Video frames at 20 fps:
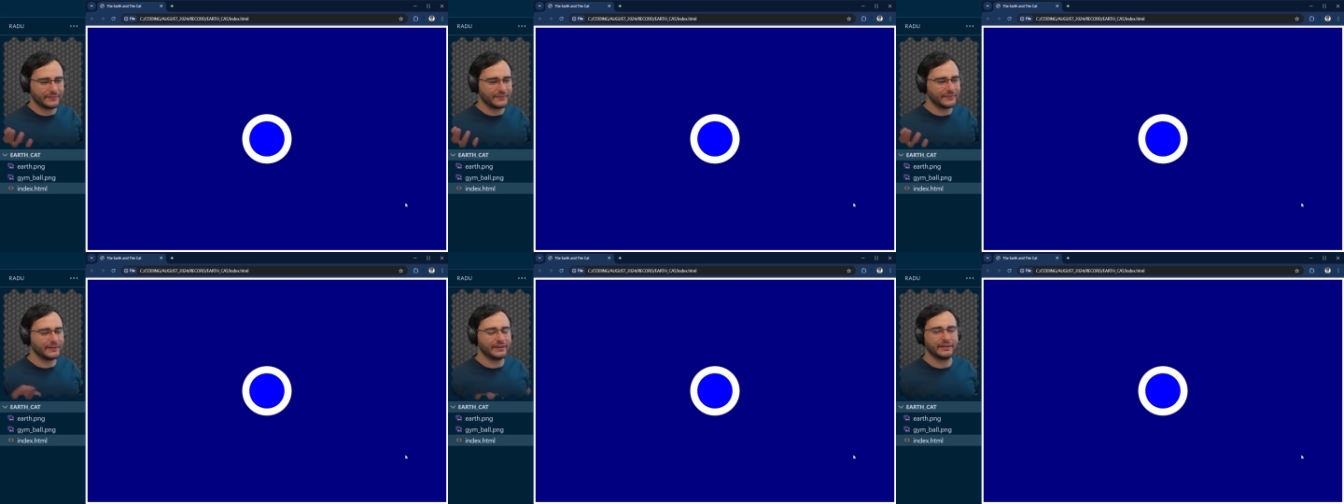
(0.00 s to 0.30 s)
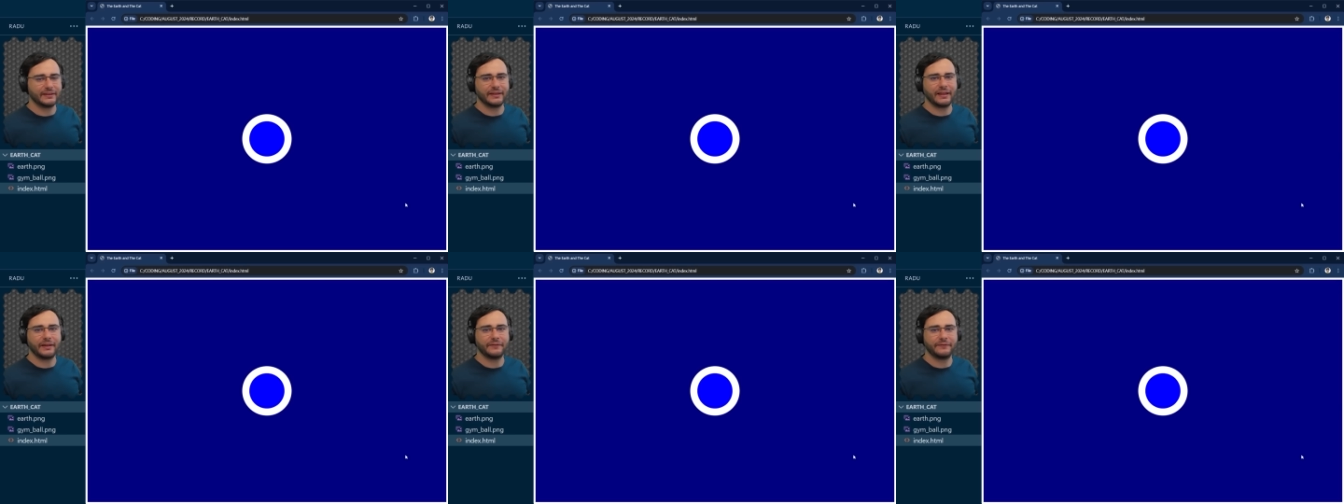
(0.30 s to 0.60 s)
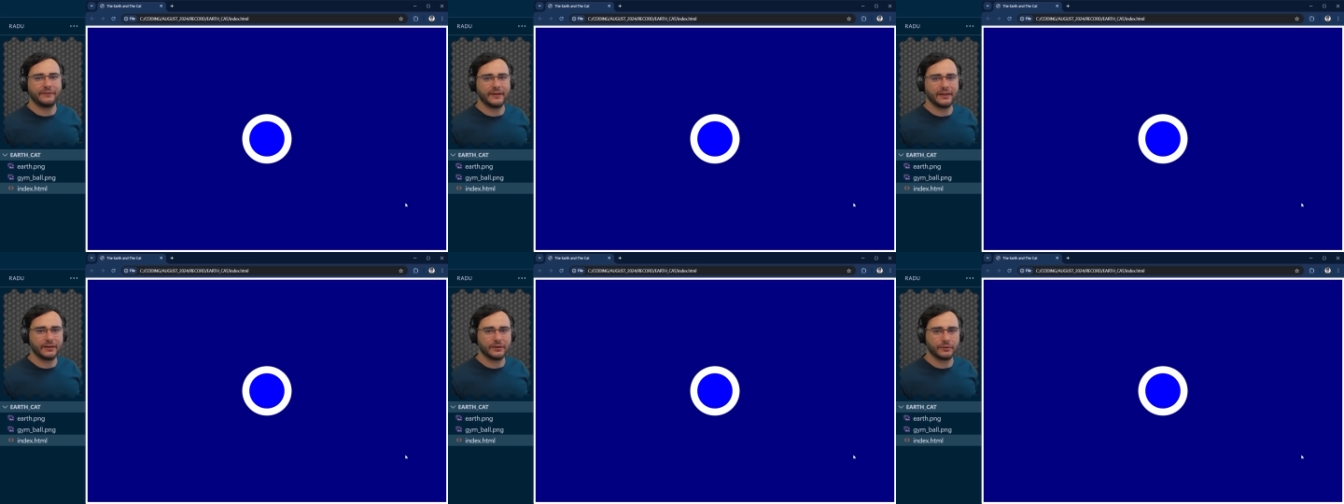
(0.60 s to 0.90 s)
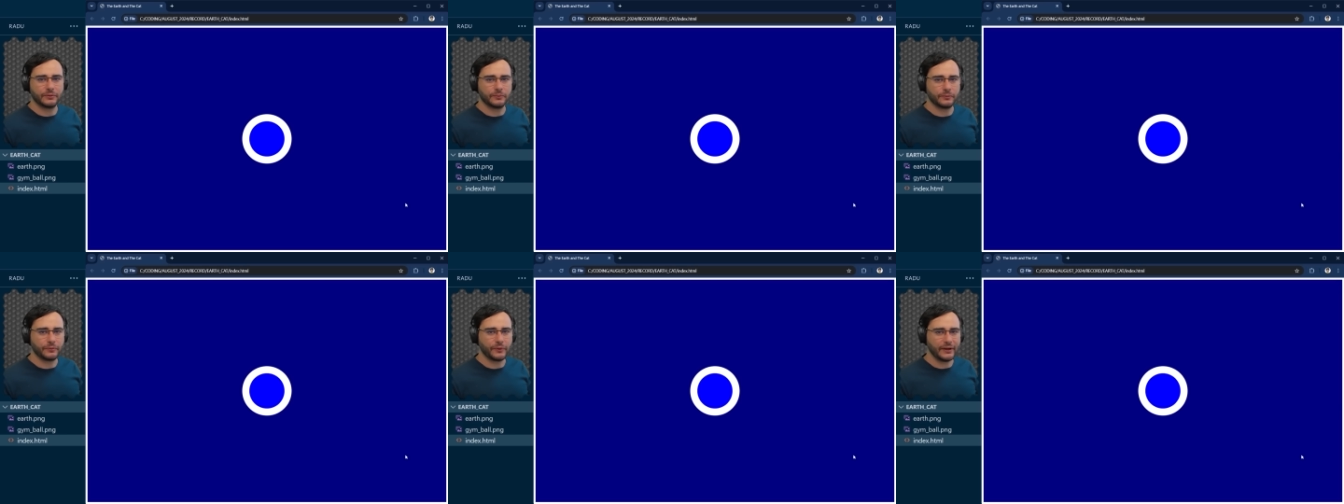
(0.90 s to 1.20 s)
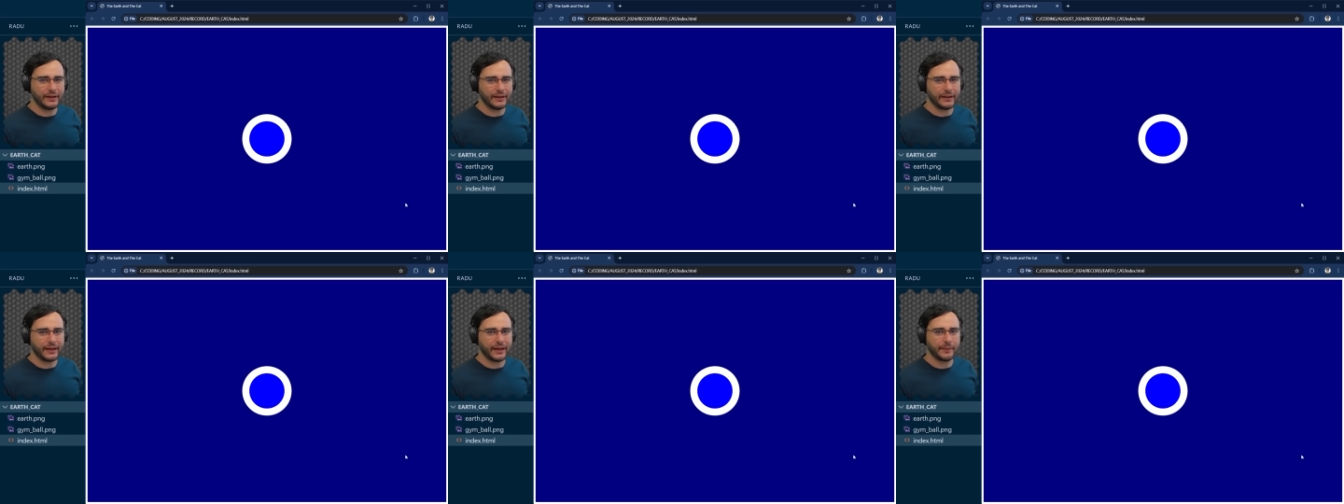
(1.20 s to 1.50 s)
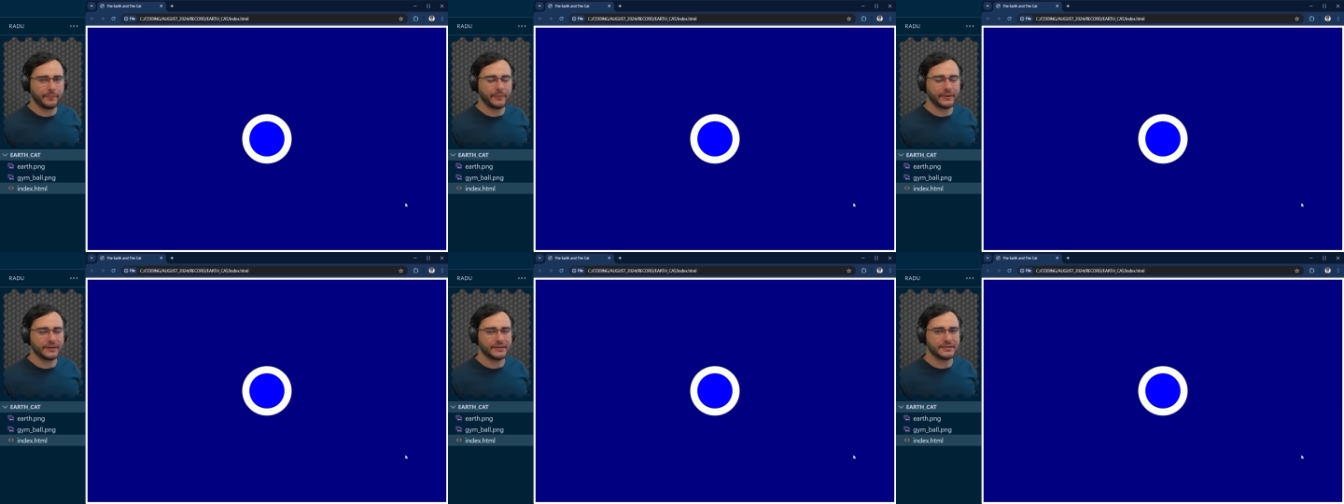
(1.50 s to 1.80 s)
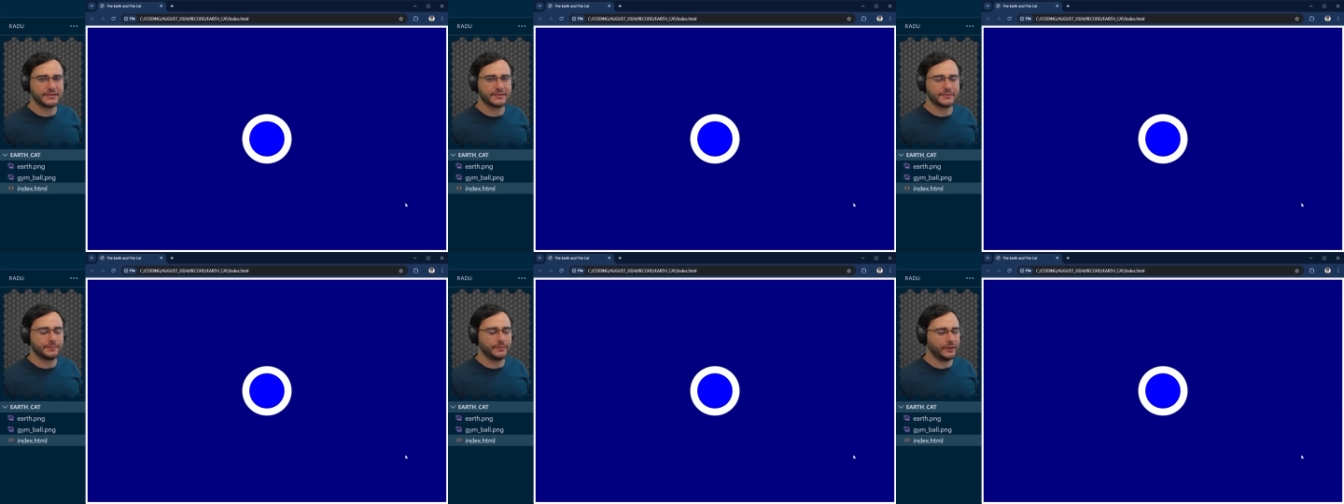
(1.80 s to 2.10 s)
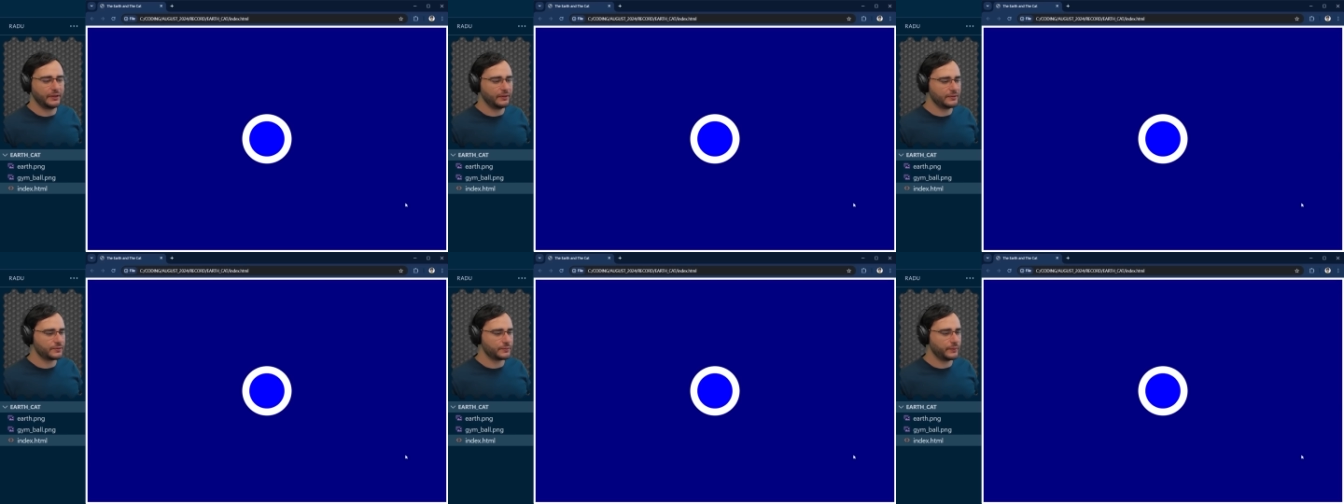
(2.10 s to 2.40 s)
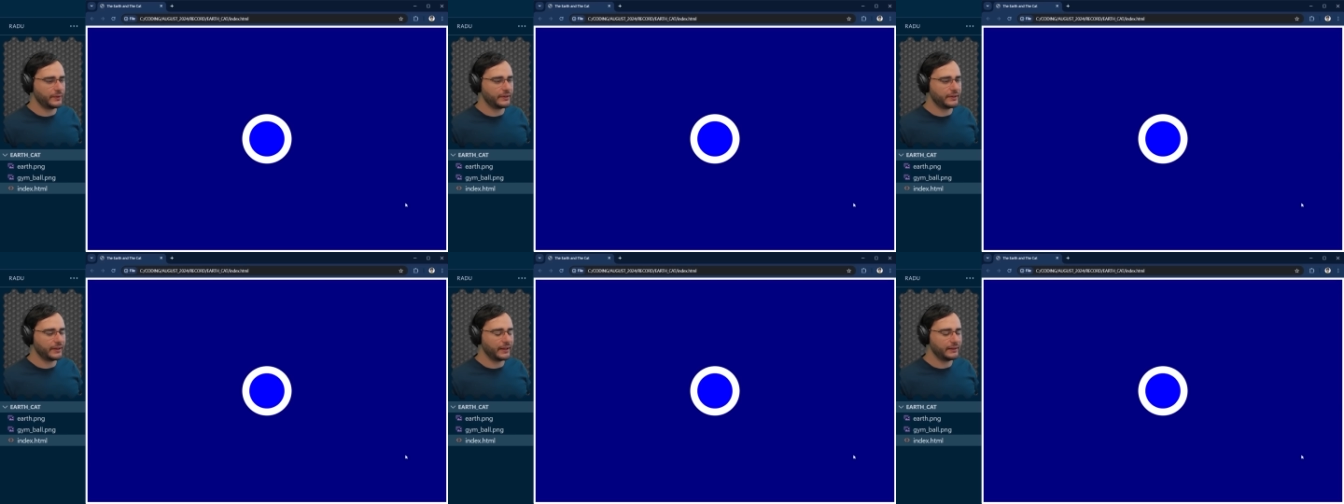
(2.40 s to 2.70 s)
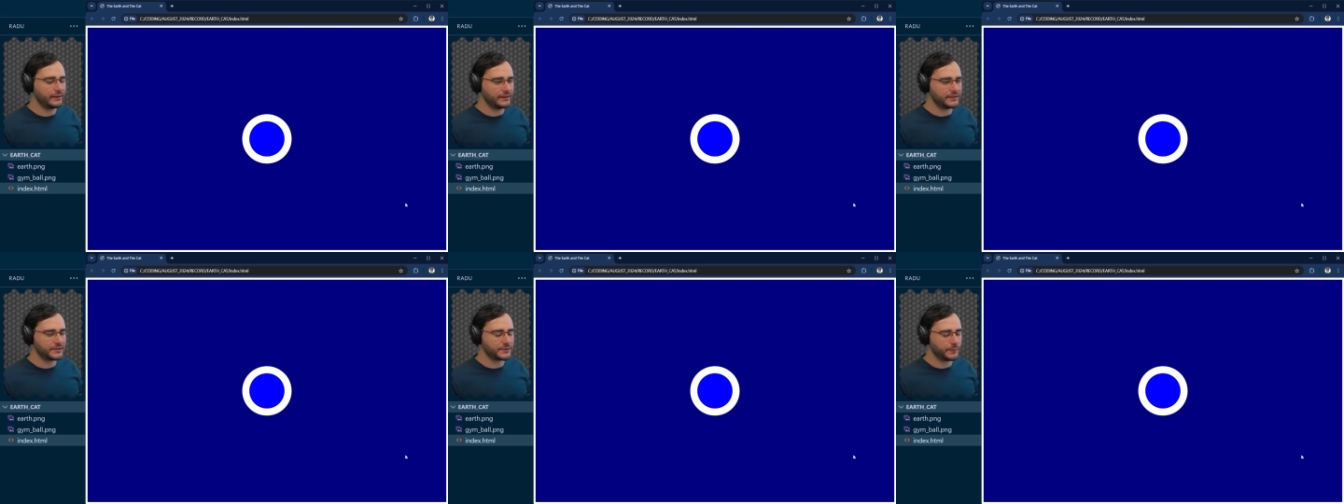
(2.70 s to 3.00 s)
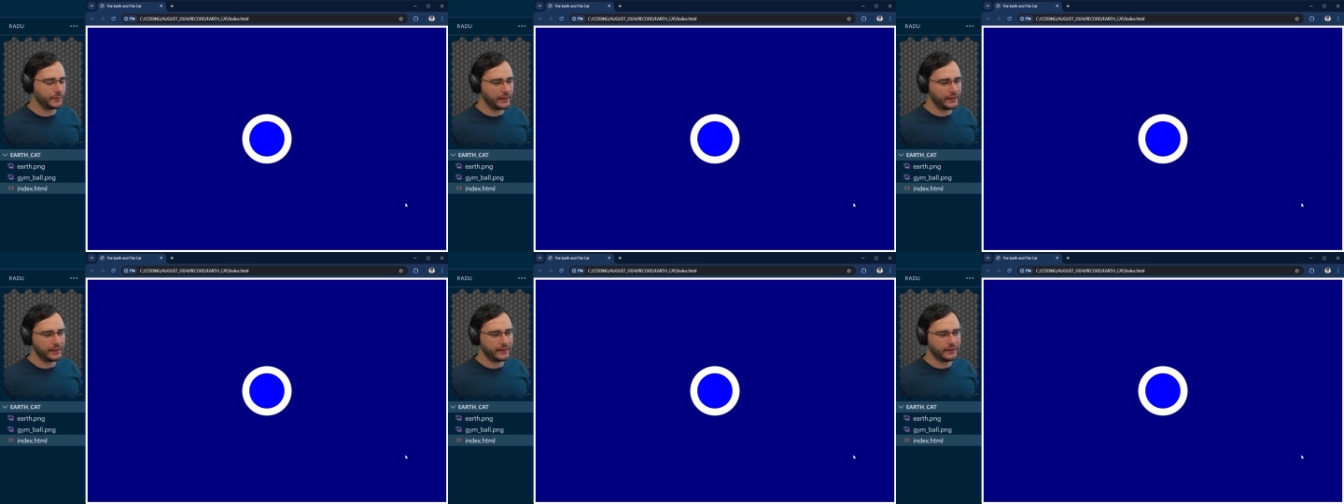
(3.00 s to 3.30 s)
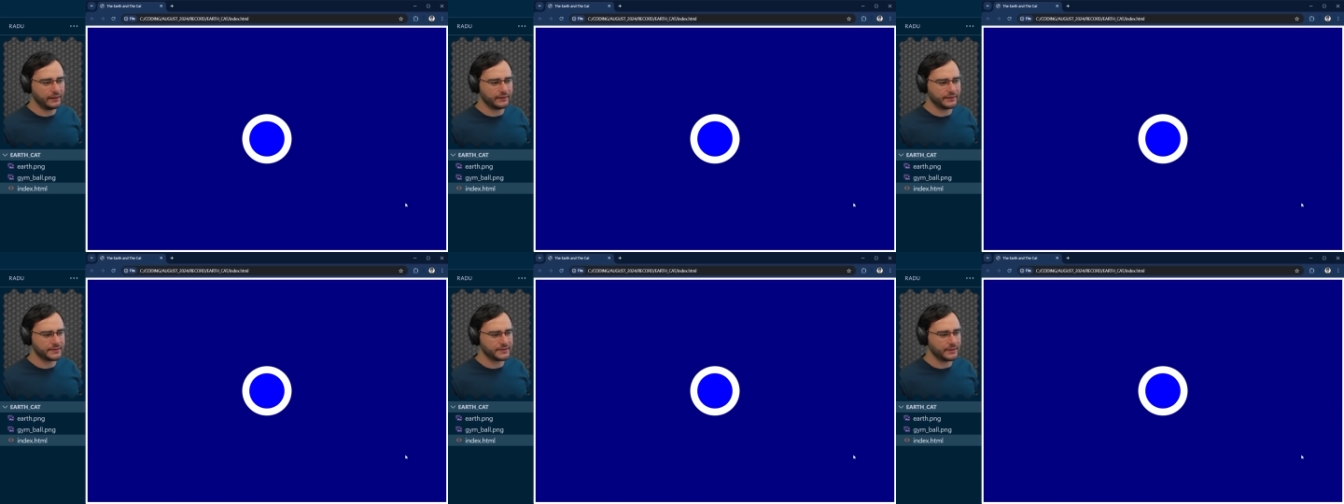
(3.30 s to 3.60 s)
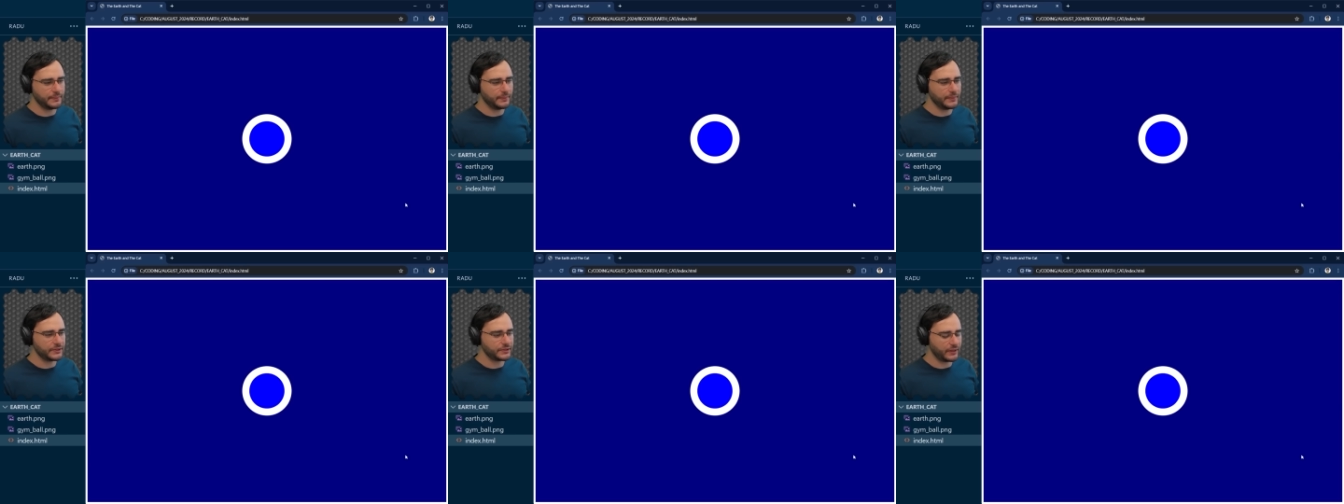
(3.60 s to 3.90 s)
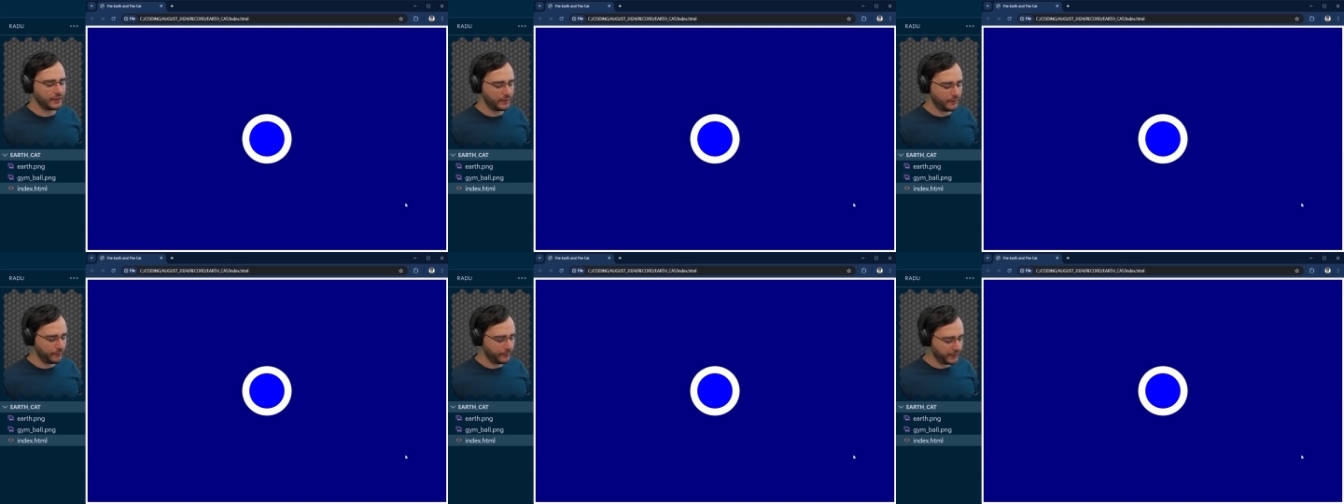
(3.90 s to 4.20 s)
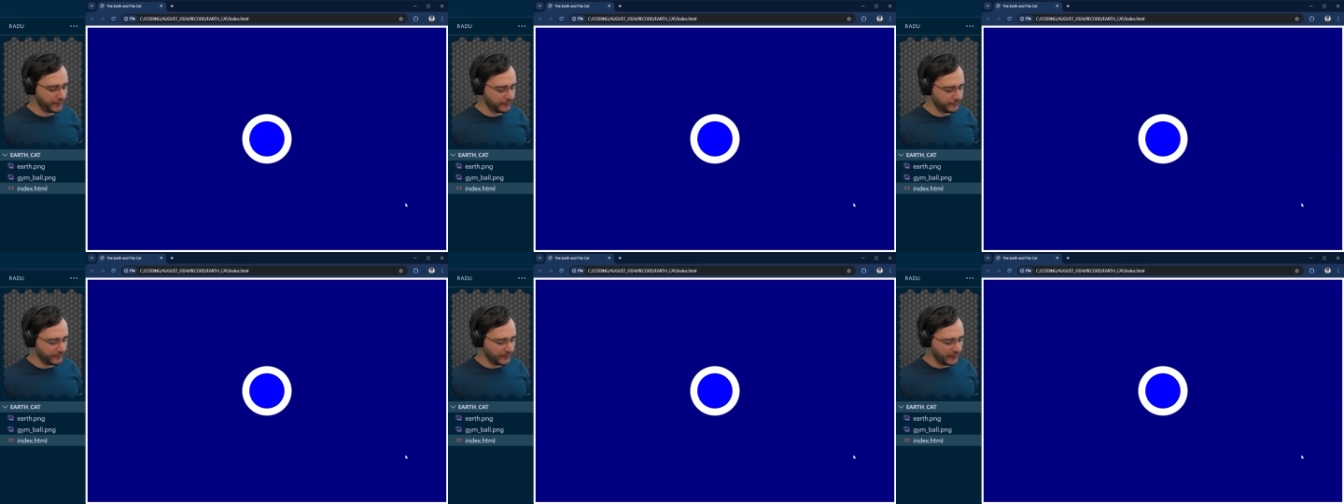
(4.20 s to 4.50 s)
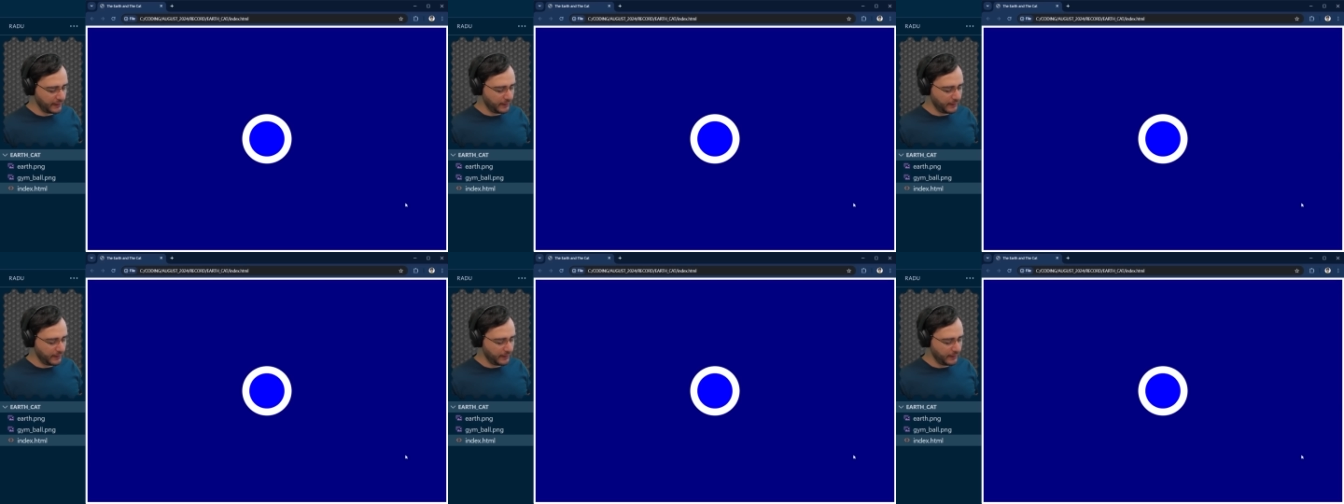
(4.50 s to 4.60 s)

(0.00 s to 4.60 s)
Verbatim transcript: nothing really happens because we are not displaying this image anywhere.